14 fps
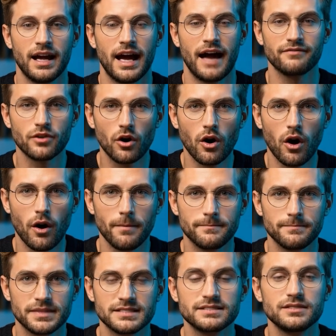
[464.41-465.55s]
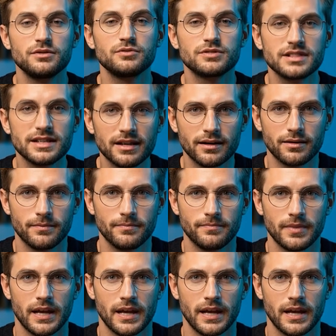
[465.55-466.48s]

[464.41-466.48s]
After all, it's a new skill,